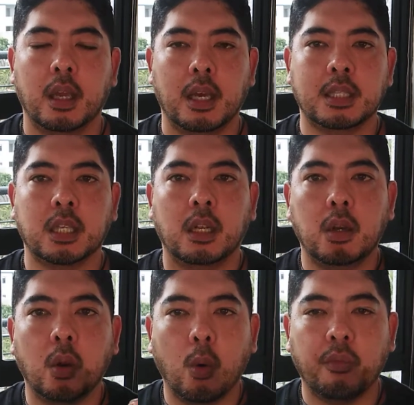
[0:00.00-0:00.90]
It's a
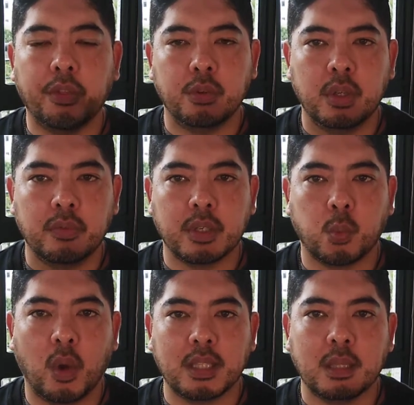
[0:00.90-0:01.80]
law of the universe.
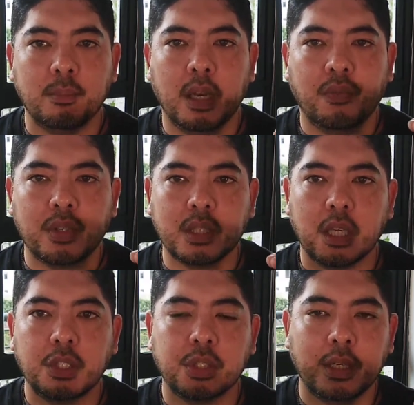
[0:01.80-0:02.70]
Once the
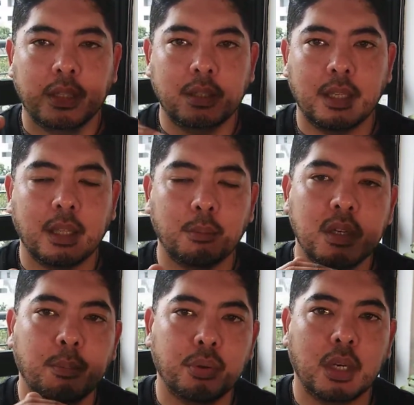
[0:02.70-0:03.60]
manifestation and intent and
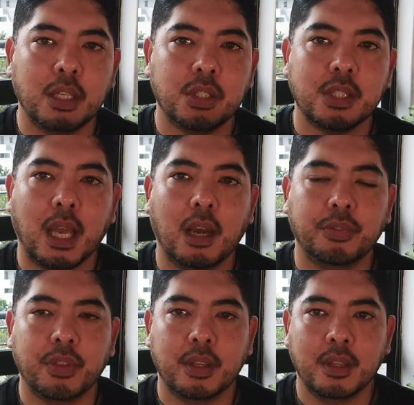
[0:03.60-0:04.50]
manipulation is
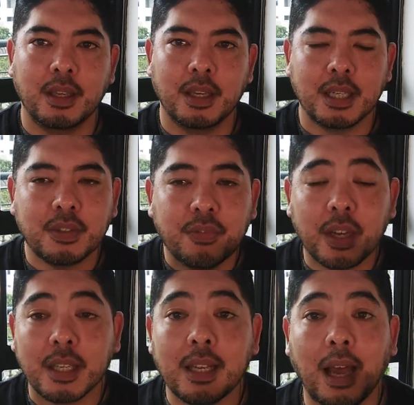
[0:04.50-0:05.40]
out there, it's
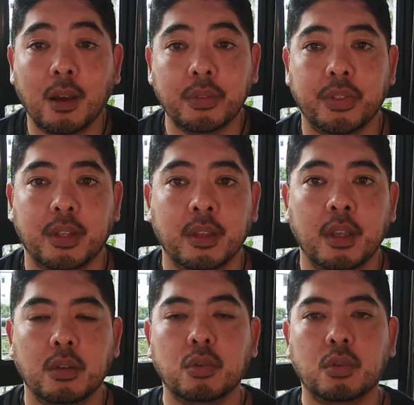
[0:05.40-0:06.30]
fucking out there.
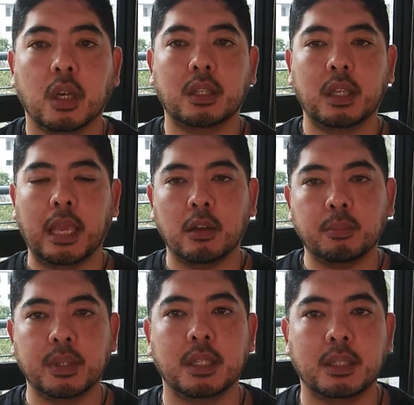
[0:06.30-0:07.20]
You, it cannot
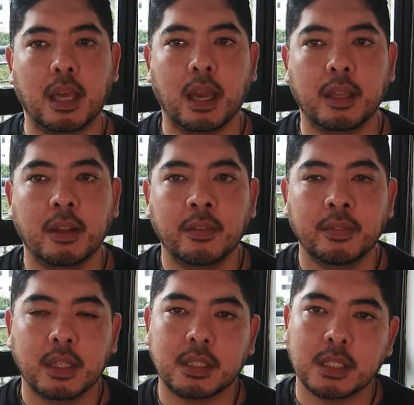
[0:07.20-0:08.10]
be denied.
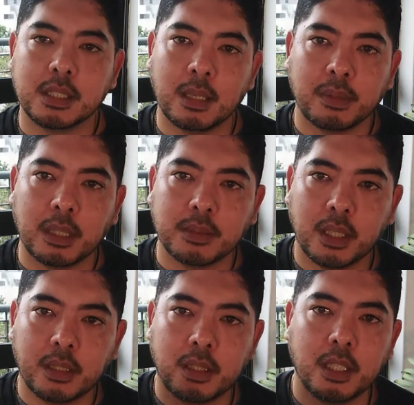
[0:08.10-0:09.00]
It just sometimes
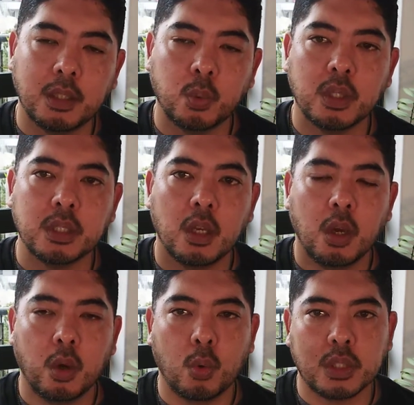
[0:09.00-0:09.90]
takes detours
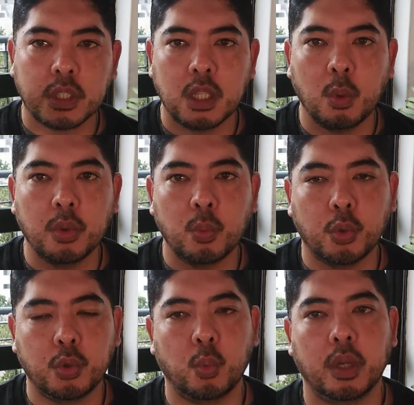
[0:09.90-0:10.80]
or it's slower than
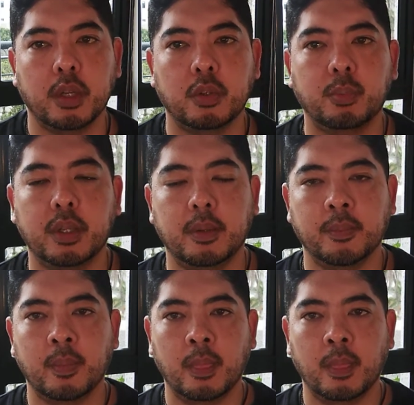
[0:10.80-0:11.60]
what you want it to be.